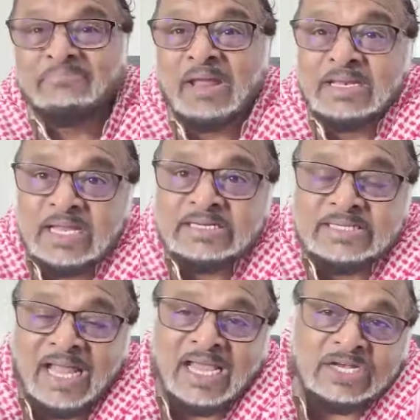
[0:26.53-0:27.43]
many
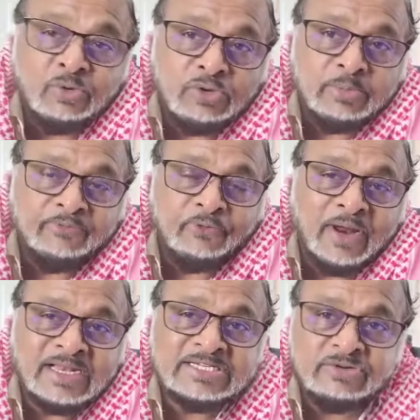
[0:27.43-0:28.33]
things, like I told you before,
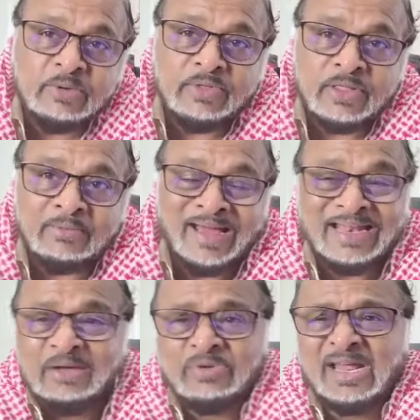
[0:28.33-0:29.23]
I disagree with him,
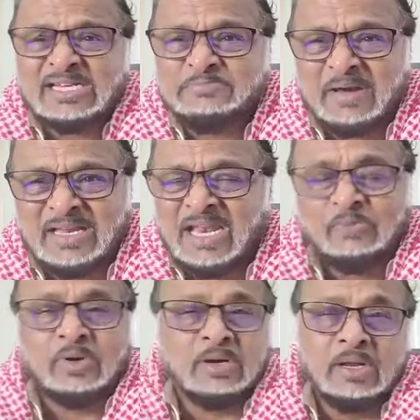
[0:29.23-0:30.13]
and he wouldn't expect
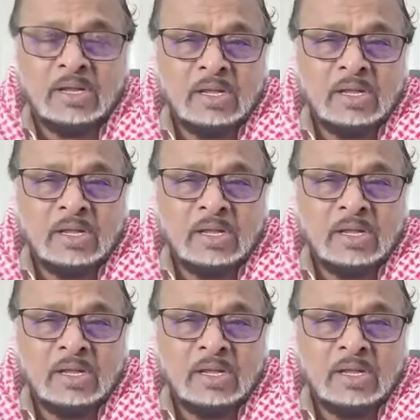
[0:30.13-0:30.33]
anyone